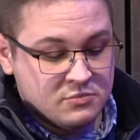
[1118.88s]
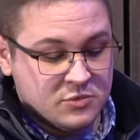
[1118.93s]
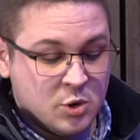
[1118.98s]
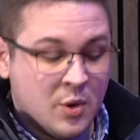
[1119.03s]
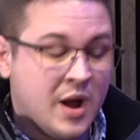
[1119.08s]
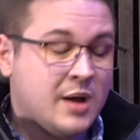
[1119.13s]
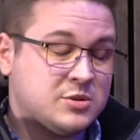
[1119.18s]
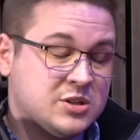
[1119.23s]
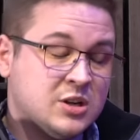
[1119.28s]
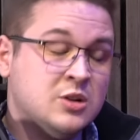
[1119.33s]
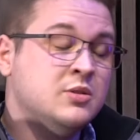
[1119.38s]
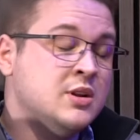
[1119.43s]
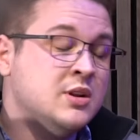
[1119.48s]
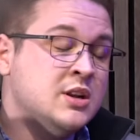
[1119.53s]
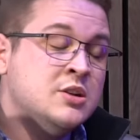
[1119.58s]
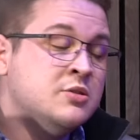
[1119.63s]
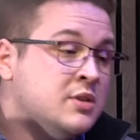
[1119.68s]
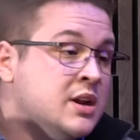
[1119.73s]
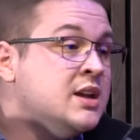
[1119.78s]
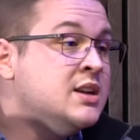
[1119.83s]
You absolutely
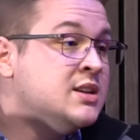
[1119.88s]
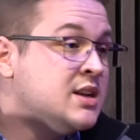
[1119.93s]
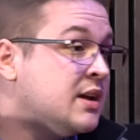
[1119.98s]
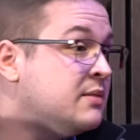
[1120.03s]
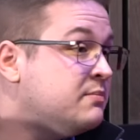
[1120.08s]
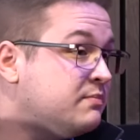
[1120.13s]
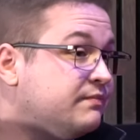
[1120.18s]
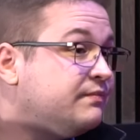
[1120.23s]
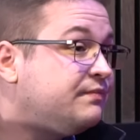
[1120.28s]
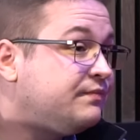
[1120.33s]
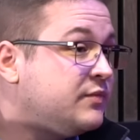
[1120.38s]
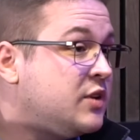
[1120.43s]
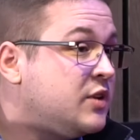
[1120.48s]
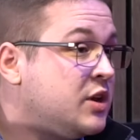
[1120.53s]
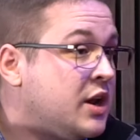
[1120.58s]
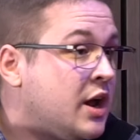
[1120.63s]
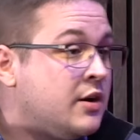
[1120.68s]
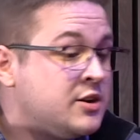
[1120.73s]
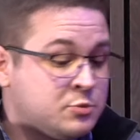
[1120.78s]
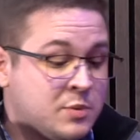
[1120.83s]
do need it, you
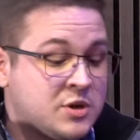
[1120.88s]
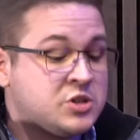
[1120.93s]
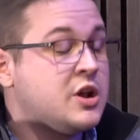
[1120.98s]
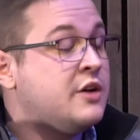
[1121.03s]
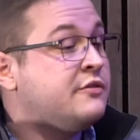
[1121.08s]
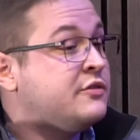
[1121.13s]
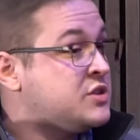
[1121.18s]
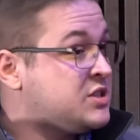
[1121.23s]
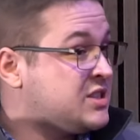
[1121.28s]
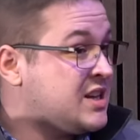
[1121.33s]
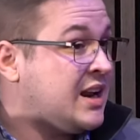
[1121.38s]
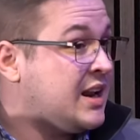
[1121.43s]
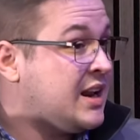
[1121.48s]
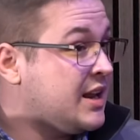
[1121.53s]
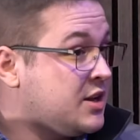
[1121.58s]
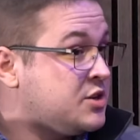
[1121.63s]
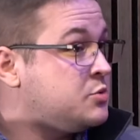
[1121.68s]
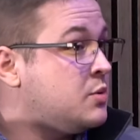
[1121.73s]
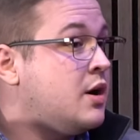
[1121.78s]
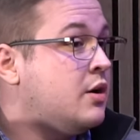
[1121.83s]
know, especially for selling
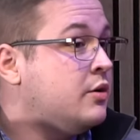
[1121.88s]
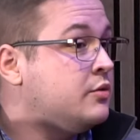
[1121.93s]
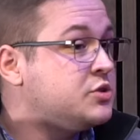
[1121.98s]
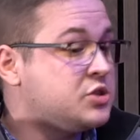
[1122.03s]
as well.